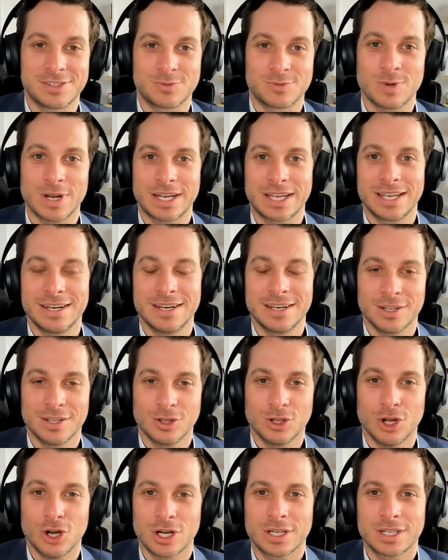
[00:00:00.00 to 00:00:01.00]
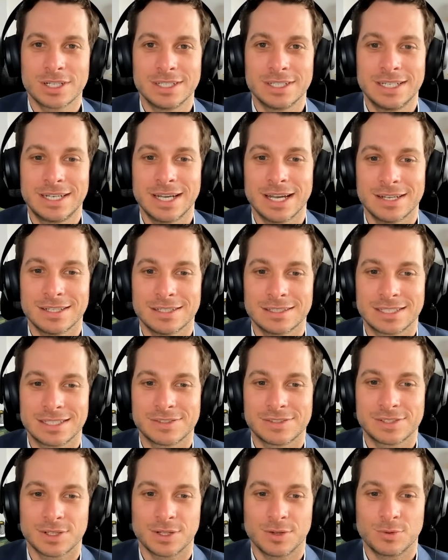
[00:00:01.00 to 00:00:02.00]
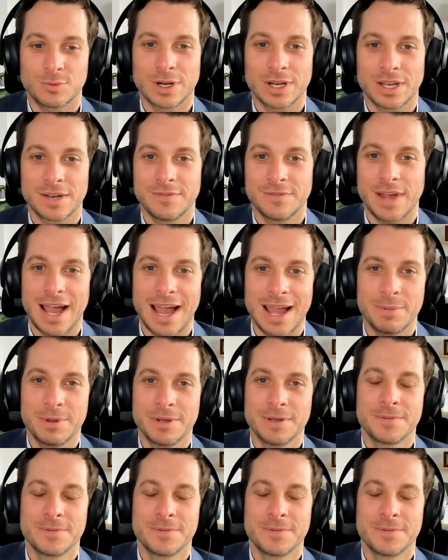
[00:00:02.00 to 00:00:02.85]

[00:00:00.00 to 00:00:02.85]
Rickon look. He kind of gives a little Rickon vibe.